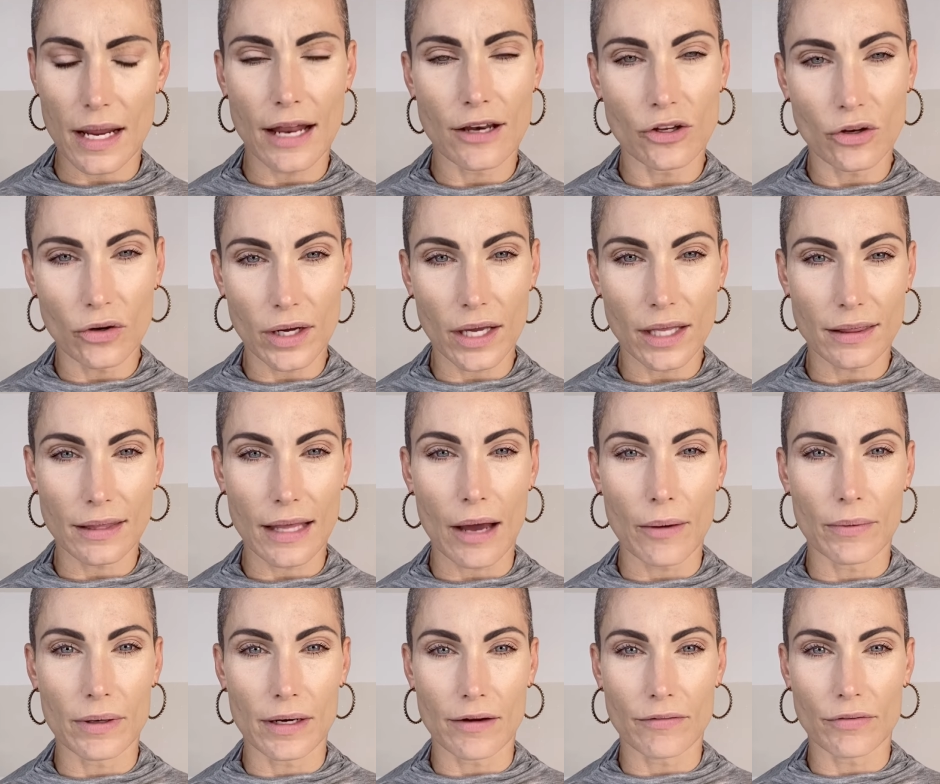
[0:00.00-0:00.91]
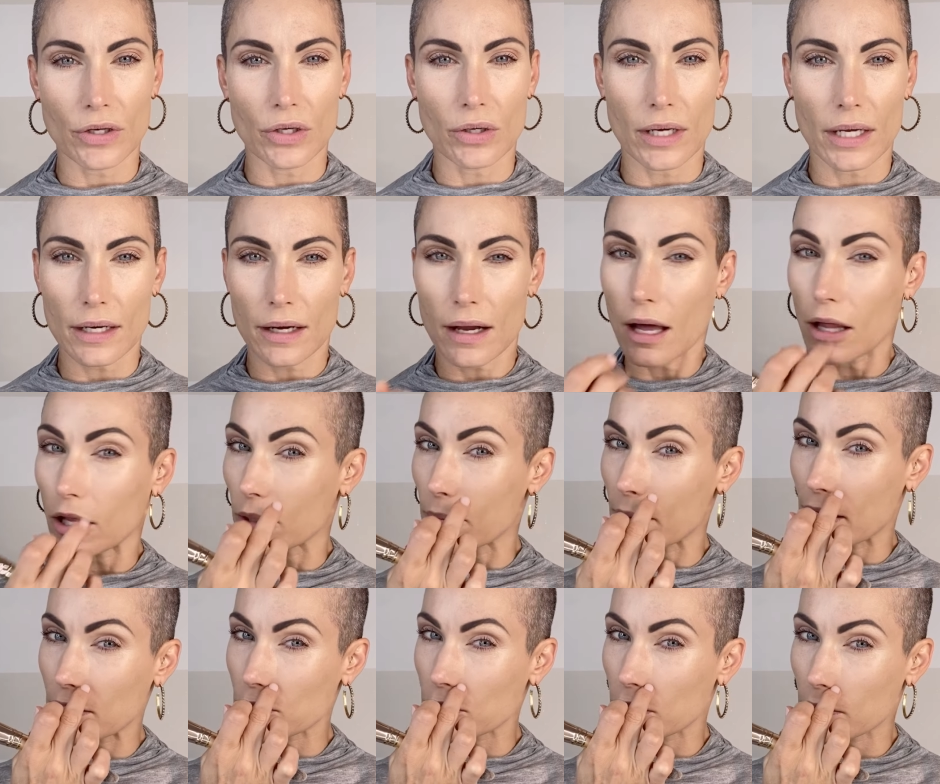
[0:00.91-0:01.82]
And you'll get that whenever you get a color
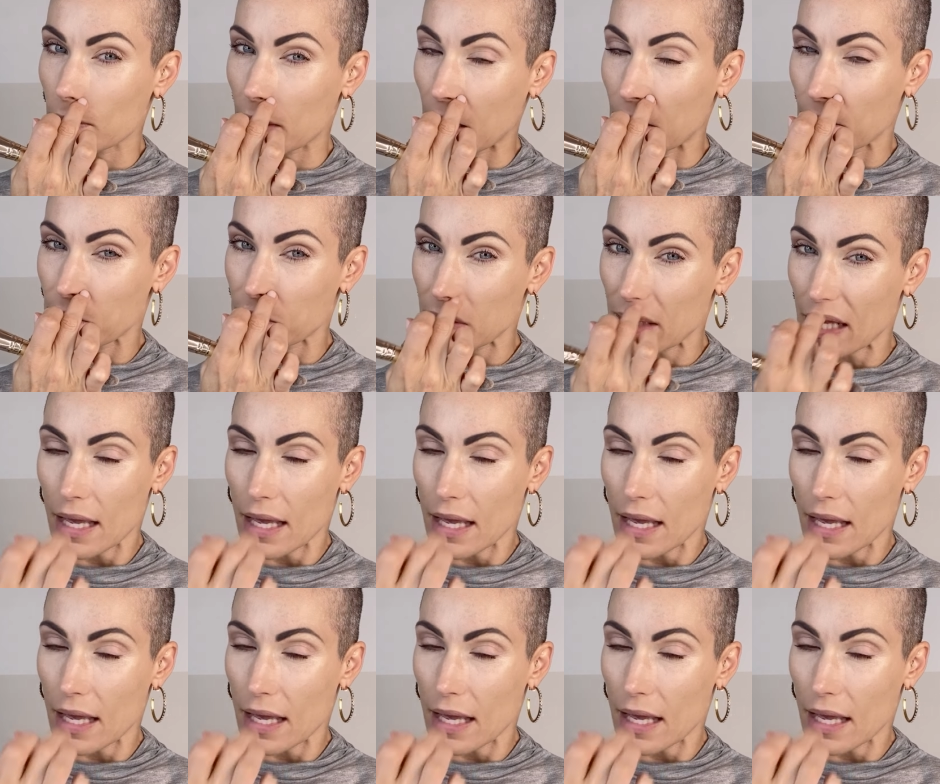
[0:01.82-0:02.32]
match with me.